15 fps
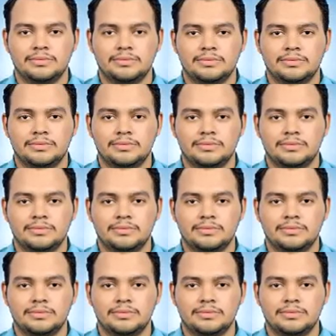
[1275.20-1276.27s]

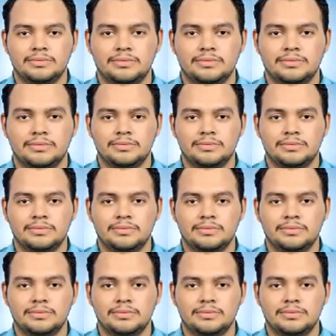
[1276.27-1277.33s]

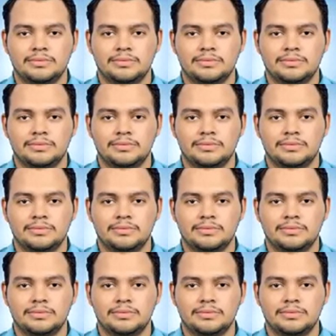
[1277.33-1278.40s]

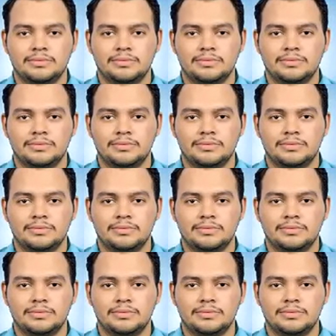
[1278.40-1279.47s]

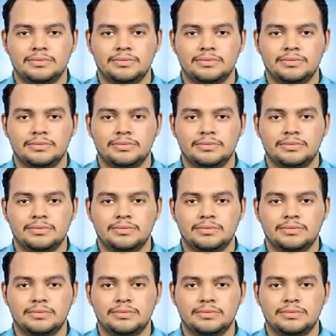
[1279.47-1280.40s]
This person isn't speaking.